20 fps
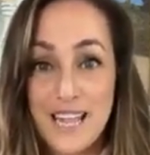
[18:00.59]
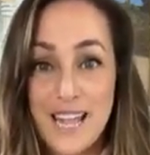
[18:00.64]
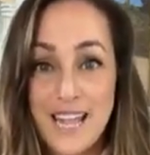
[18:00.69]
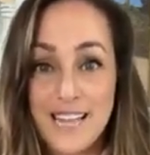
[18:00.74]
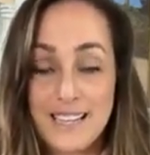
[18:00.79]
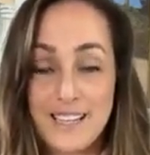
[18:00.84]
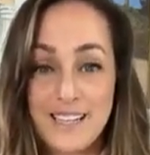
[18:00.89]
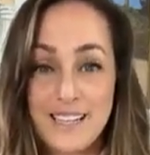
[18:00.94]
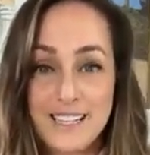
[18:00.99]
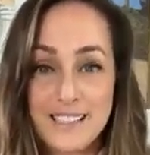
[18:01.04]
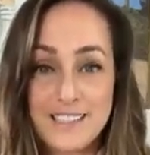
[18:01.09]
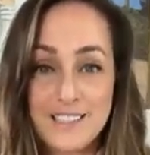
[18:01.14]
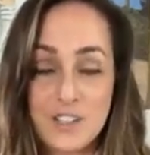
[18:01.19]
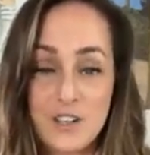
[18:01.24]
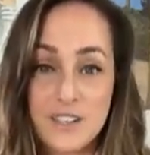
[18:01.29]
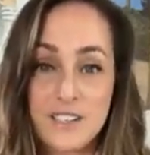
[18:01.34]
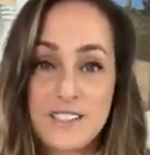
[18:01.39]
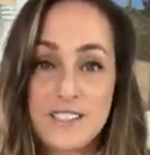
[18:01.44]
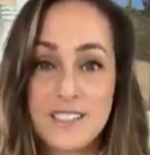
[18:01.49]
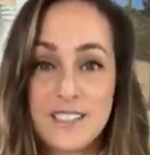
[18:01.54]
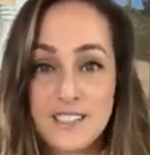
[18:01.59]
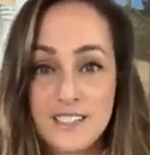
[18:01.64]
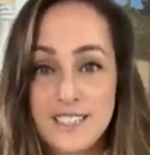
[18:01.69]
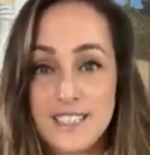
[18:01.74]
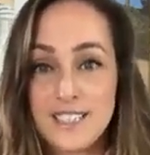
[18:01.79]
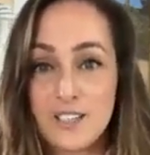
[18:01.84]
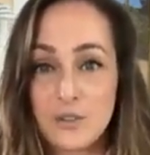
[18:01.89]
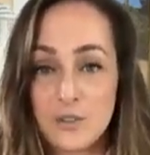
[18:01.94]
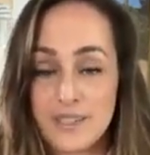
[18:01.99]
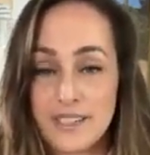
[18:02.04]
And it starts to
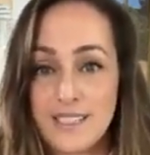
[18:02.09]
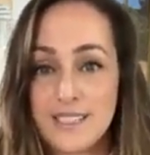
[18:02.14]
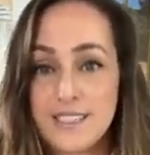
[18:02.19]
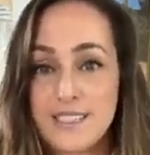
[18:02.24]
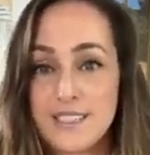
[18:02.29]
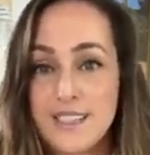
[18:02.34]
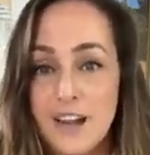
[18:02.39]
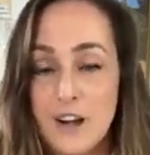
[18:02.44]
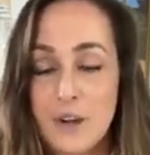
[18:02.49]
decrease